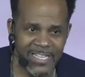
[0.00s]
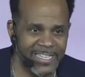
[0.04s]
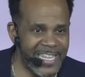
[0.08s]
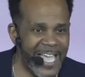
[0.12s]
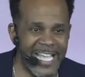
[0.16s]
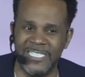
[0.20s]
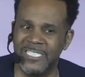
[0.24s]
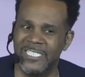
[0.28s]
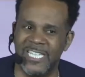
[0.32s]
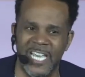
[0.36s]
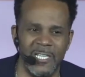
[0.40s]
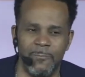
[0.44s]

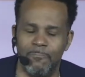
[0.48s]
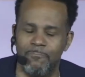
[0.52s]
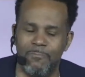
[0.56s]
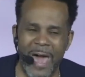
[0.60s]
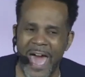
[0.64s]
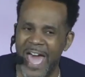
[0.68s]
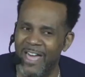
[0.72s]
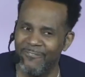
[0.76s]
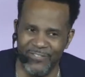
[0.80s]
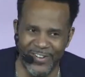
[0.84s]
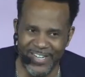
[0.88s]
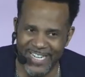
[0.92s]
That's just
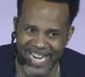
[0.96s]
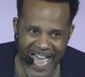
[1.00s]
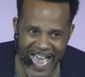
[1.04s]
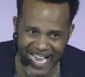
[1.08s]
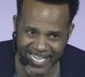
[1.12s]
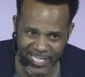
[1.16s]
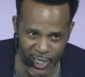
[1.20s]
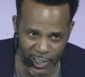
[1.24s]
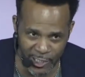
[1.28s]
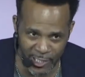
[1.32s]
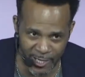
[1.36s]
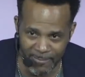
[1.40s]
bad
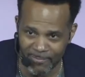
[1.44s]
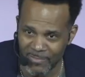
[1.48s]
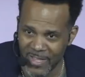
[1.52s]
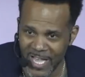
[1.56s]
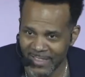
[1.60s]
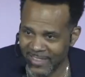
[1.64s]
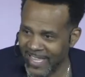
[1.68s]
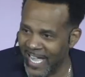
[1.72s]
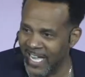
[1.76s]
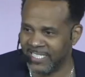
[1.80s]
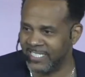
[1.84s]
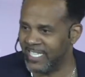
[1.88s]
vernacular.
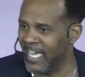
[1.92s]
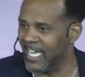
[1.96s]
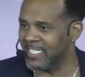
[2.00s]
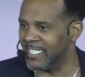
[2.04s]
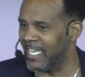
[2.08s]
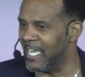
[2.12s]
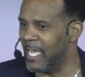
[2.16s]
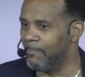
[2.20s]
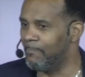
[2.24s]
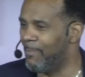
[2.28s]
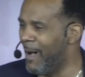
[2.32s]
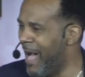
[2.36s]
That's just
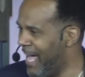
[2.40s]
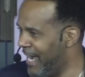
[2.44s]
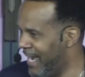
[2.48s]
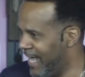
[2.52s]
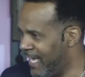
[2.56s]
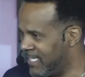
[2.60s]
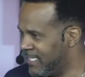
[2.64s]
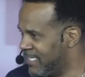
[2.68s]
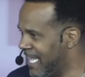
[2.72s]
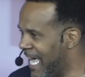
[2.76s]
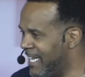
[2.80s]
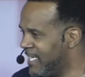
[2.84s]

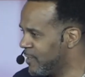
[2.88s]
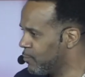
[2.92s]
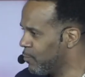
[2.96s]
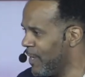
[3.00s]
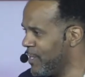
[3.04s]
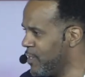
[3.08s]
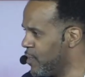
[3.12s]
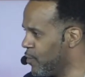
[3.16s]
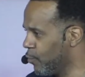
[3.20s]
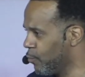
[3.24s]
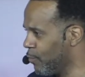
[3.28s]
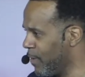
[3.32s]
ebonics. That is
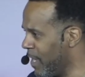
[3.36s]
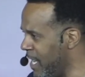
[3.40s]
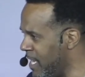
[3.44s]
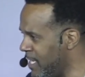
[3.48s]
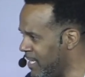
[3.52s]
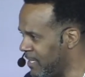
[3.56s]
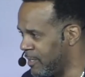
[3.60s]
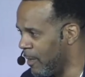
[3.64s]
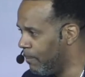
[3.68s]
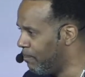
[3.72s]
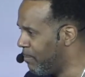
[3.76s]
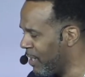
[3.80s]
when you
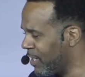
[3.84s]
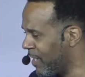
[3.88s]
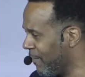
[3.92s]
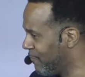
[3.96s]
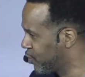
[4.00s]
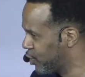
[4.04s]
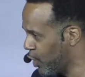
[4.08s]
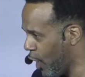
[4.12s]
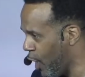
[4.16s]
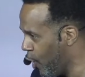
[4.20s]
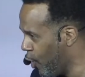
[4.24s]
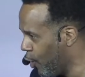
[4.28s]
read the book of
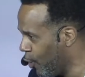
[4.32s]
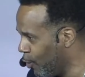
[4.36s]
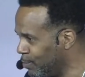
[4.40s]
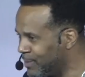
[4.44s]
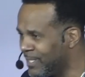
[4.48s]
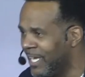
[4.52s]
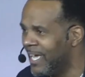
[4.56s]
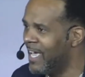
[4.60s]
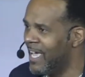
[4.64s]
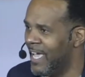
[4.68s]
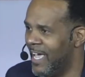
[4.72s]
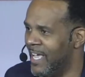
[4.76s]
Job's
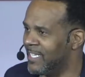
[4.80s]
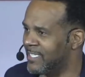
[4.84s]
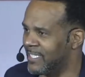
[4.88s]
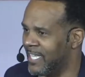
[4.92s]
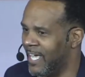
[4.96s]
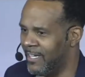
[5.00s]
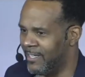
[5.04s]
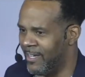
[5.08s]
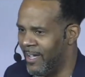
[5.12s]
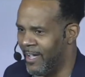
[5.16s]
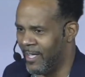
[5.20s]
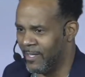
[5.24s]

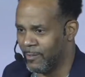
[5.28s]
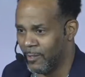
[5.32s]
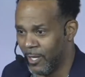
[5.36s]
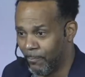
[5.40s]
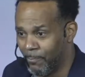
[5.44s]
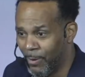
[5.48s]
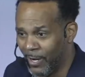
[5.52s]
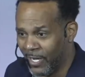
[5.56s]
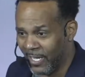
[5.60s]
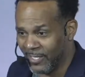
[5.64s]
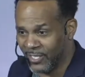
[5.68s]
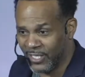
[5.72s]
instead of uh, the
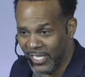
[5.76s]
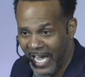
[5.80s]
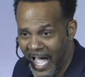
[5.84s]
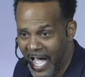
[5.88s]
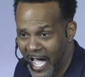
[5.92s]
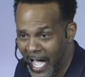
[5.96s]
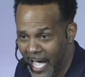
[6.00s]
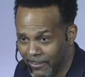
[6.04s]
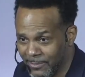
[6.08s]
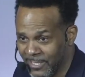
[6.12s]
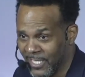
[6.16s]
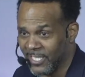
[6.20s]
book of
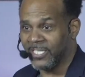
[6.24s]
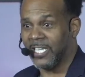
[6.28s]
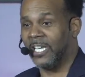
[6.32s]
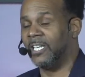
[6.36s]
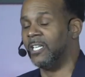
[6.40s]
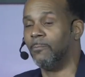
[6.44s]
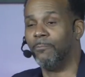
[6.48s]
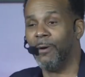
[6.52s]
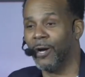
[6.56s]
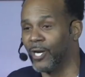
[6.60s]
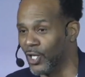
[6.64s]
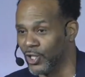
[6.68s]
Jobs instead of
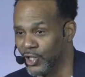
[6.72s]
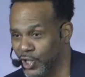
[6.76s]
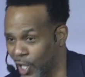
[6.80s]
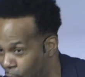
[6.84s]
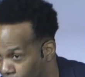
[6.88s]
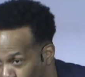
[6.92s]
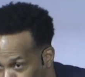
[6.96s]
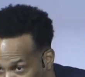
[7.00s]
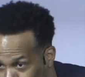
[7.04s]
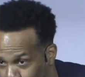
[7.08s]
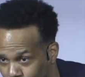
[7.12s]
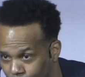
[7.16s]
the book of
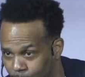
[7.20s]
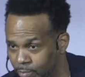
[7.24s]
Job.